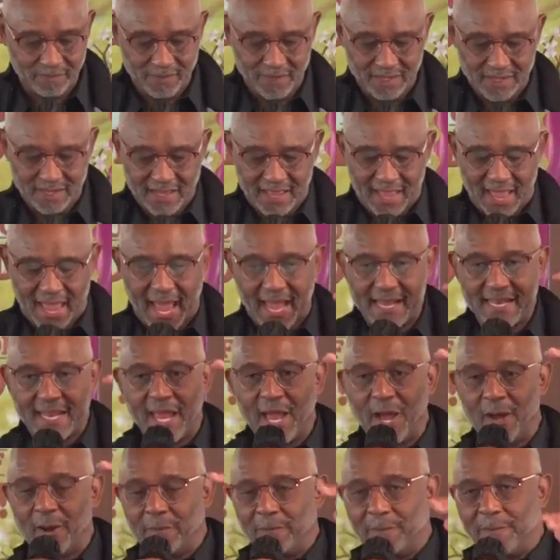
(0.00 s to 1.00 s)
and help
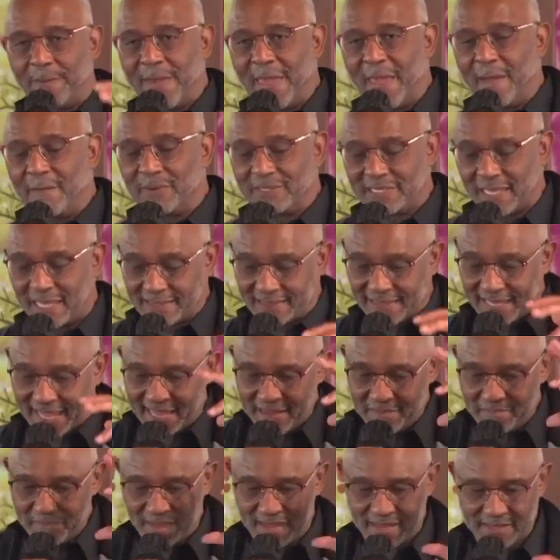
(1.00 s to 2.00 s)
people that they may
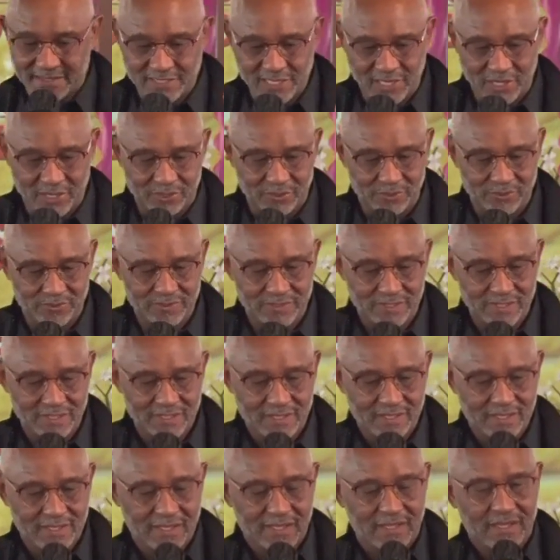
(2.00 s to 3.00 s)
know
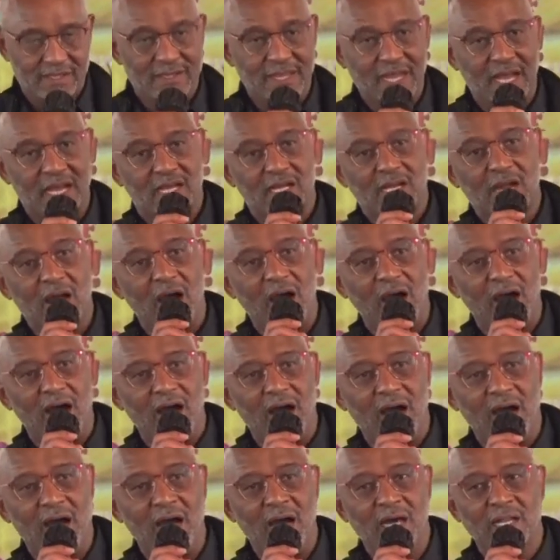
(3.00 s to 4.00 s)
that God
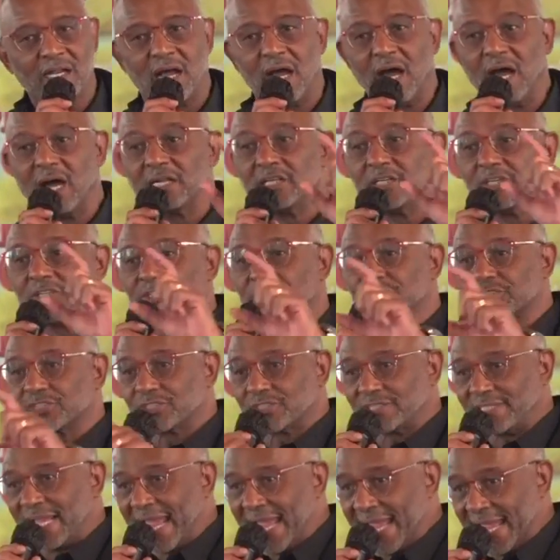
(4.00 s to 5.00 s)

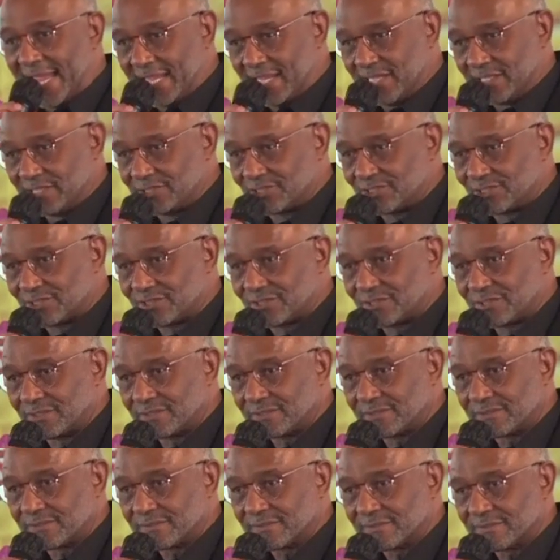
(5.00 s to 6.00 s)
understands,
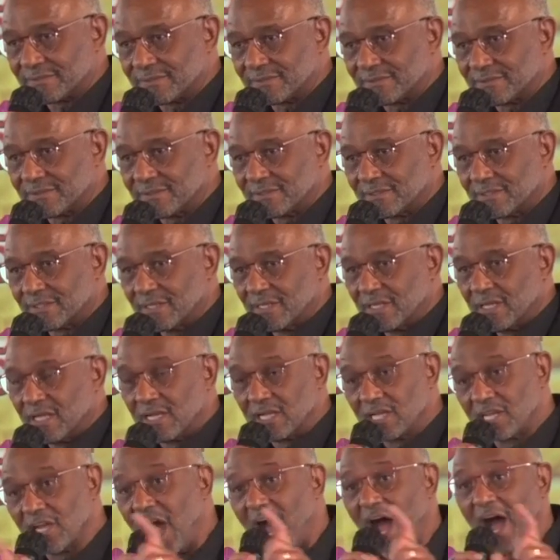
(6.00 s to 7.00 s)

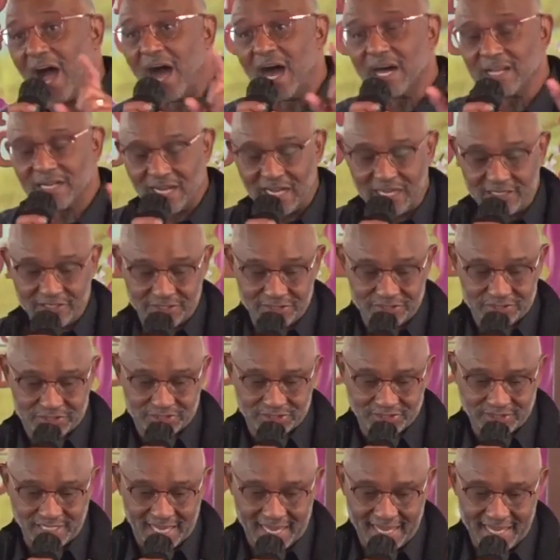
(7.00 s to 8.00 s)
God
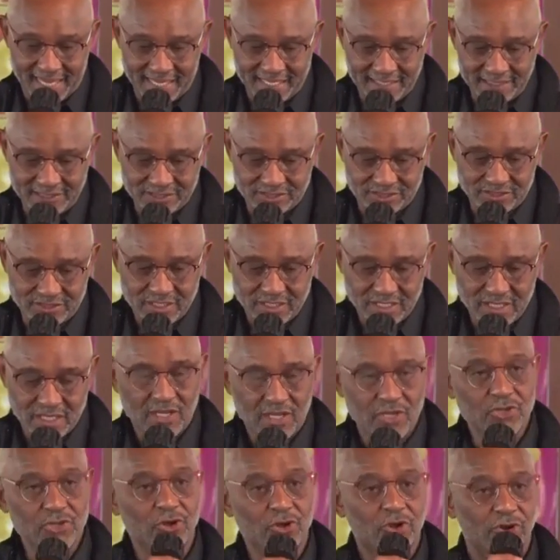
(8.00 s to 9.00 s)
understands your
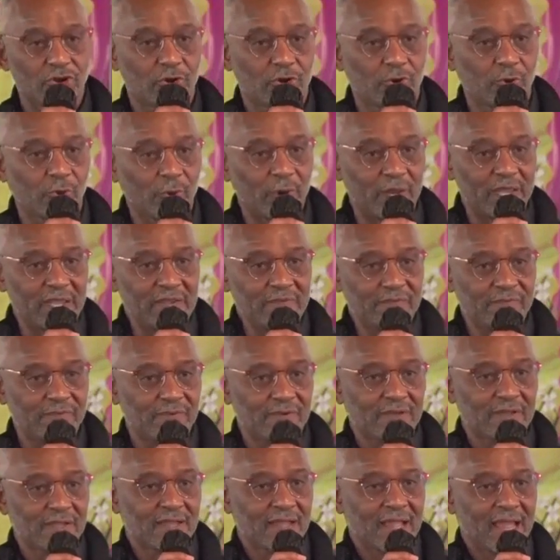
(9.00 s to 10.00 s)
grief
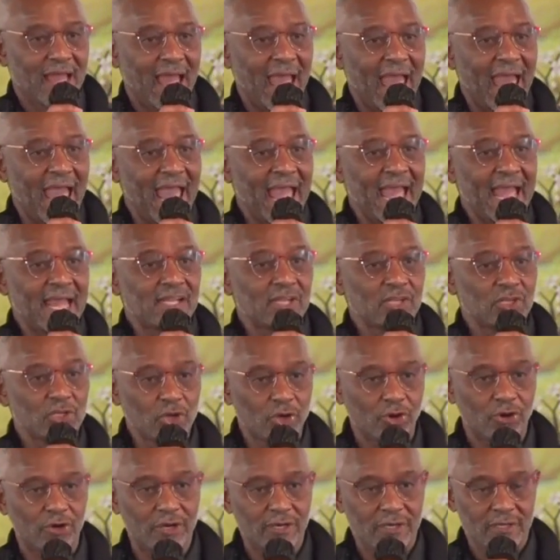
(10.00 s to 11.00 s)
and your
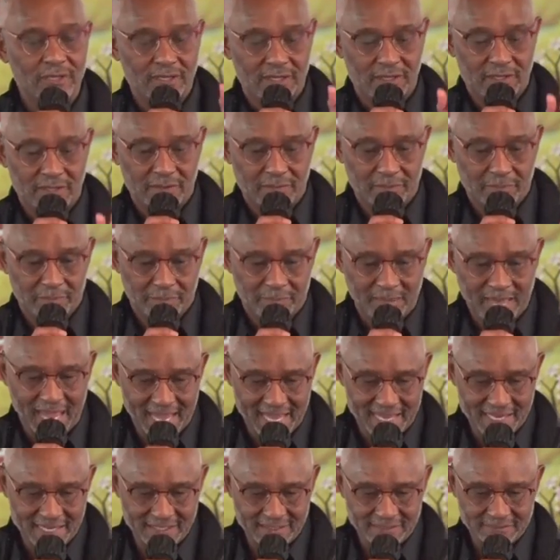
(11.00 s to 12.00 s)
pain
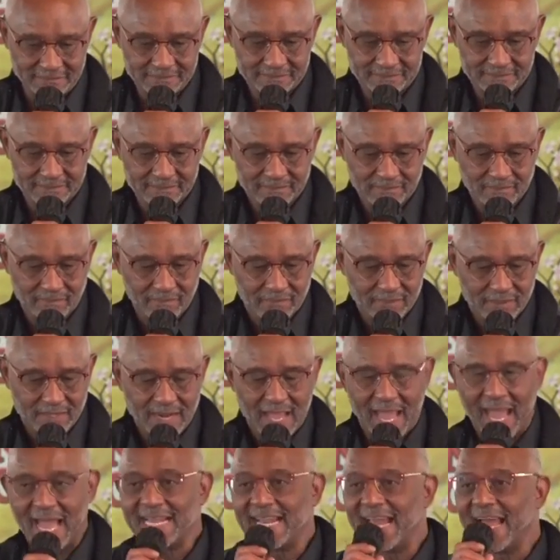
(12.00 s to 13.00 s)
and
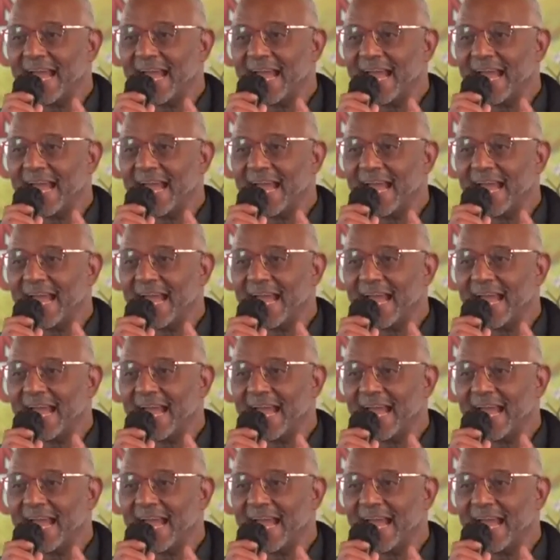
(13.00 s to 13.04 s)
has a